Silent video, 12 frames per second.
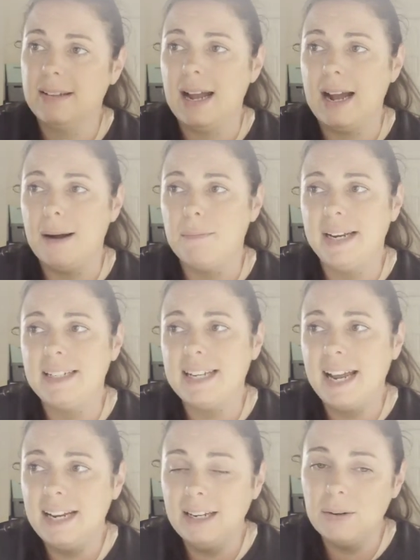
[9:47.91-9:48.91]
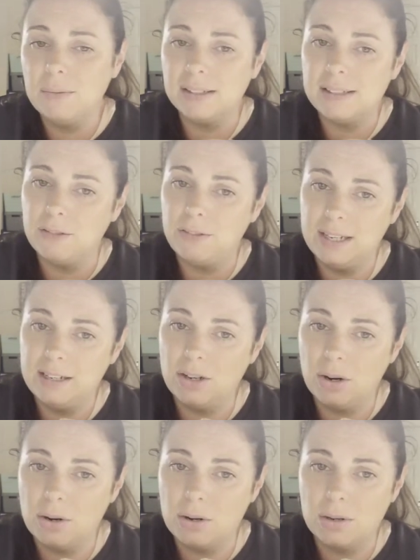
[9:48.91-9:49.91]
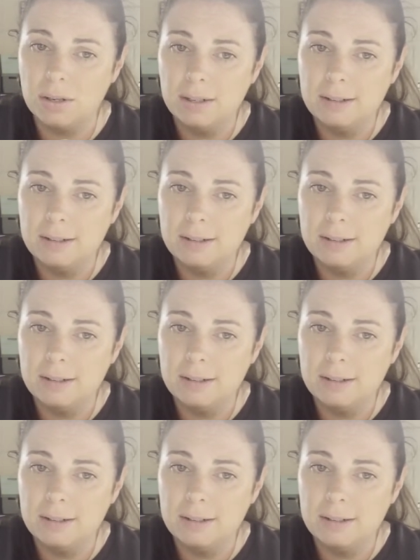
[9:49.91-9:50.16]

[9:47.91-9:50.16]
maintaining once you've hit your